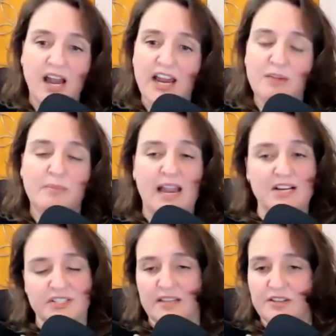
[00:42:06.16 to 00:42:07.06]
I am
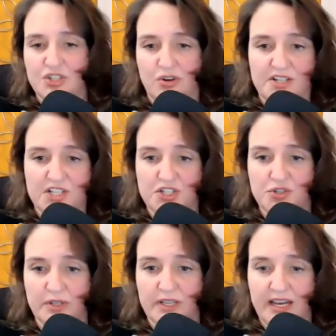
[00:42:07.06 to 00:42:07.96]
actually in the trenches,
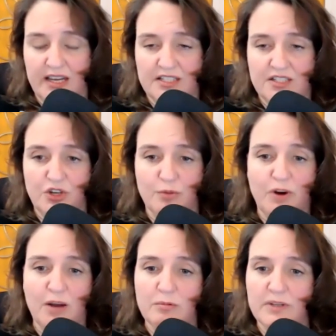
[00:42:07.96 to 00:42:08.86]
Juliet. So you're
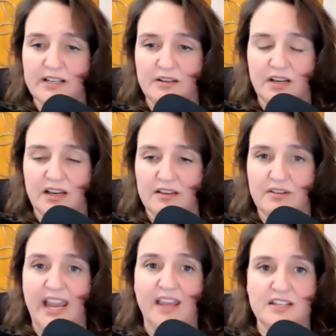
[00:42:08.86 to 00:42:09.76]
probably okay. uh,
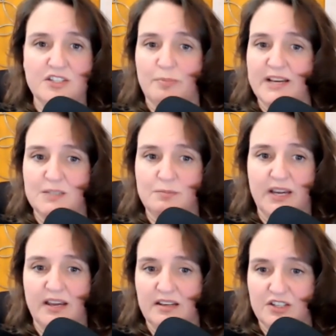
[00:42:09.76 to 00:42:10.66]
Hannah's your best
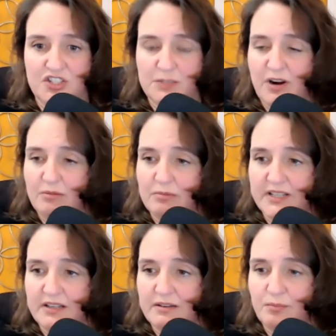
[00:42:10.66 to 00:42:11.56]
bet because she's
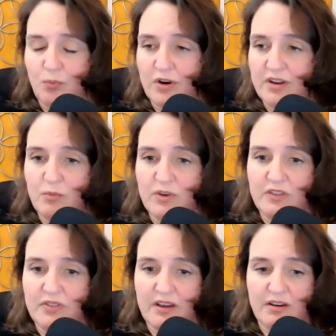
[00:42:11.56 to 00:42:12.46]
probably working
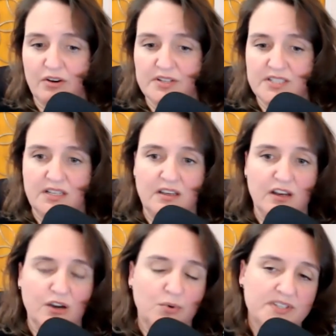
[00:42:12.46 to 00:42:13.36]
with uh, our
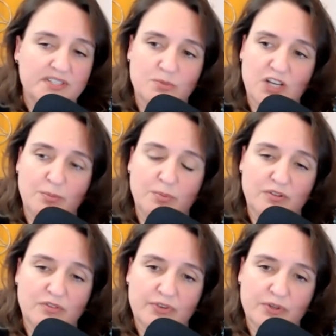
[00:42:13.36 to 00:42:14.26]
CEO on some type
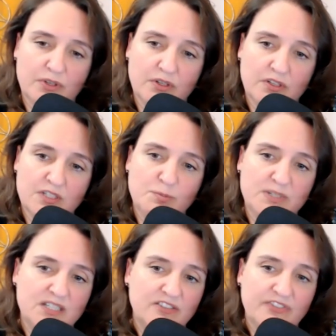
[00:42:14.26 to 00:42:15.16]
of
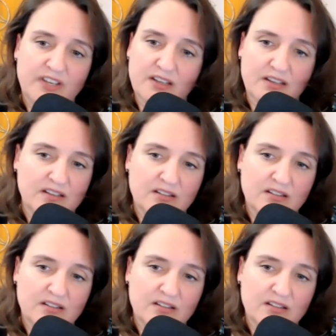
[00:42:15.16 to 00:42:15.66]
specific